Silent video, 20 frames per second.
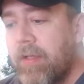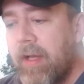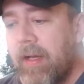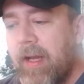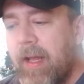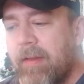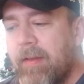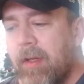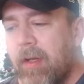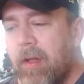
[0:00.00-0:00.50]
I
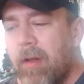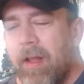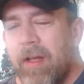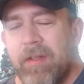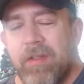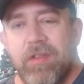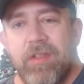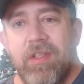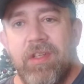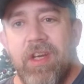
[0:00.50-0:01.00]
got the
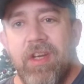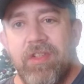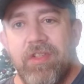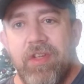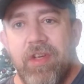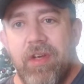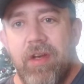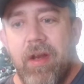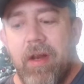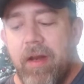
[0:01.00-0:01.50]
collector's
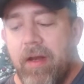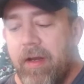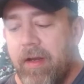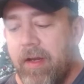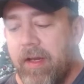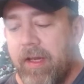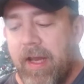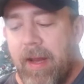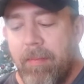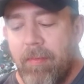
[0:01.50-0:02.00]
edition and
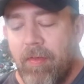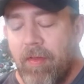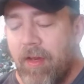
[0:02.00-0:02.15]
the game of